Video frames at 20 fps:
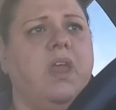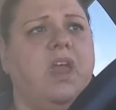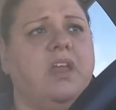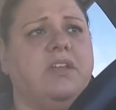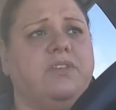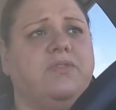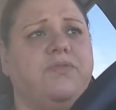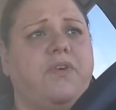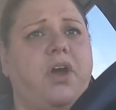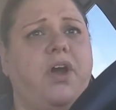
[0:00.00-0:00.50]

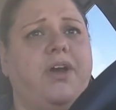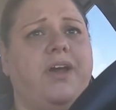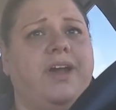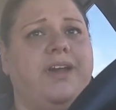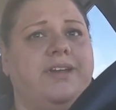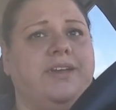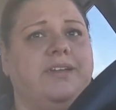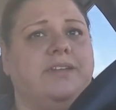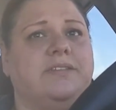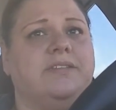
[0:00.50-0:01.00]
as far
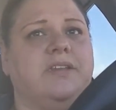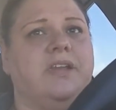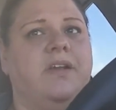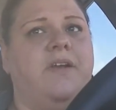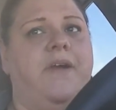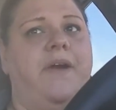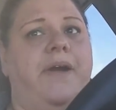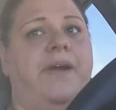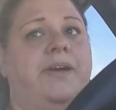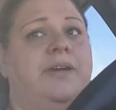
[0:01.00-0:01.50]
as
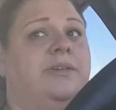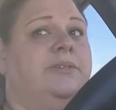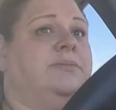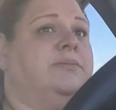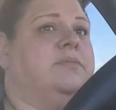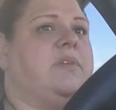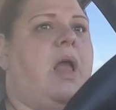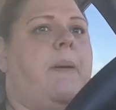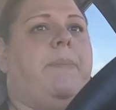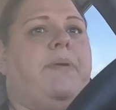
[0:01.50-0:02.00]

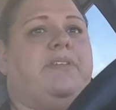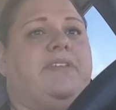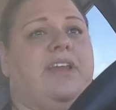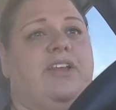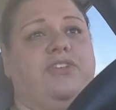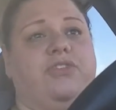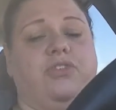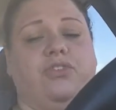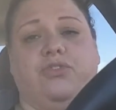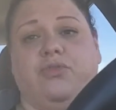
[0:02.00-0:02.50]
a
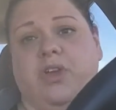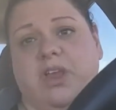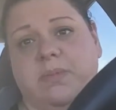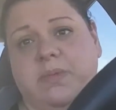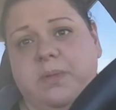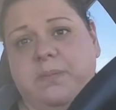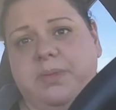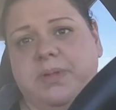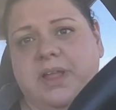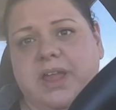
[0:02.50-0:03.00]
potential
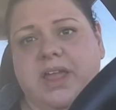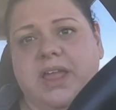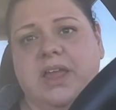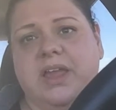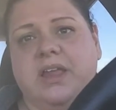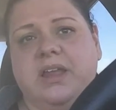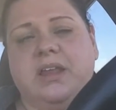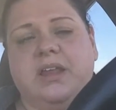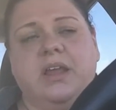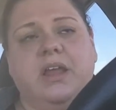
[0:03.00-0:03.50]
treatment
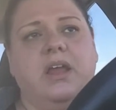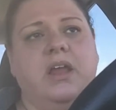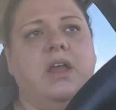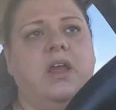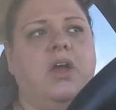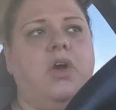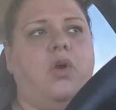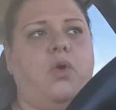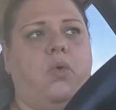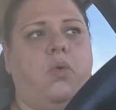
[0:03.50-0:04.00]
plan,
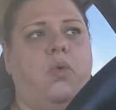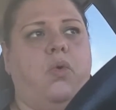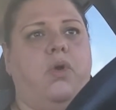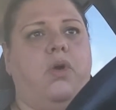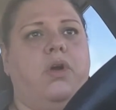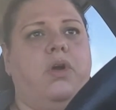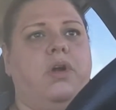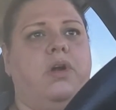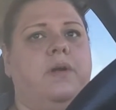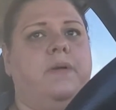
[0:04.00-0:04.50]

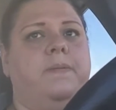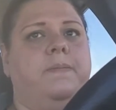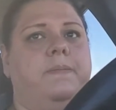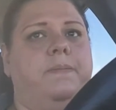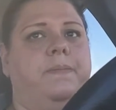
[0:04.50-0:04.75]
or